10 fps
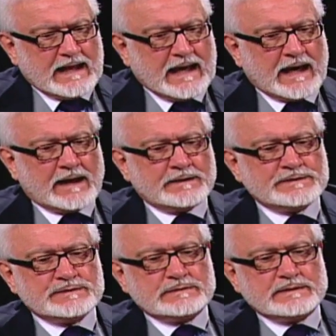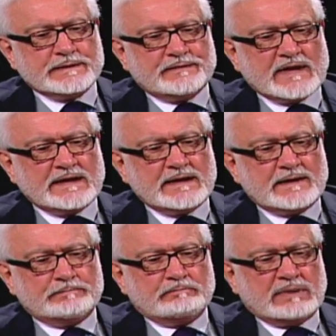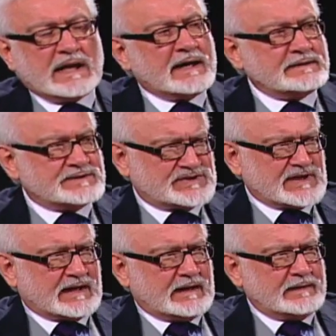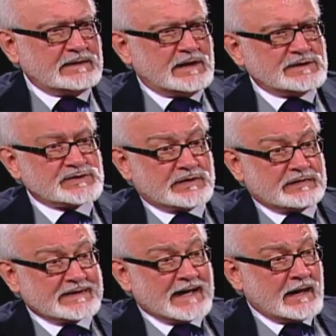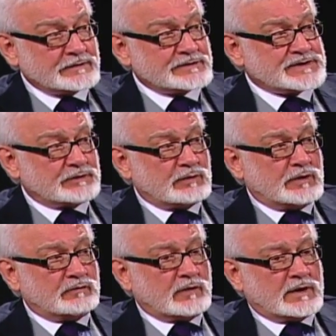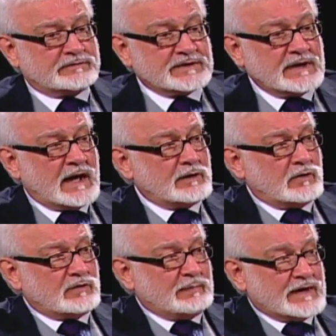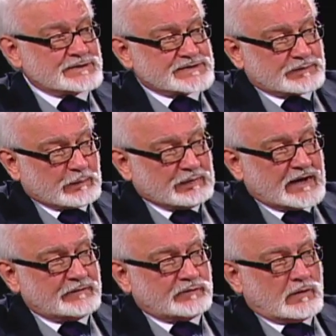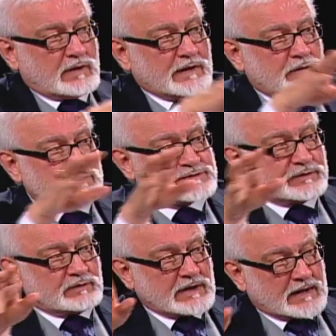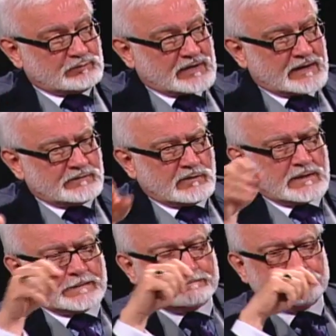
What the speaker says: And they did a blind study so that the doctors that were involved did not know the patients that were prayed for and those that were not prayed for.